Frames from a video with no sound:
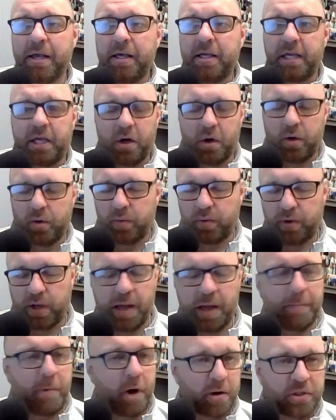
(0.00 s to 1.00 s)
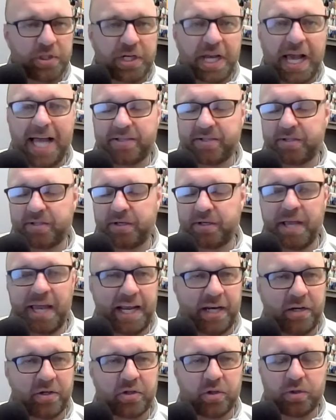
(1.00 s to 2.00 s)
You know, Amar Johnson,
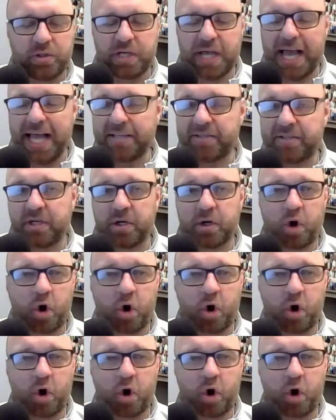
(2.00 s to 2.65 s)
Angel Johnson,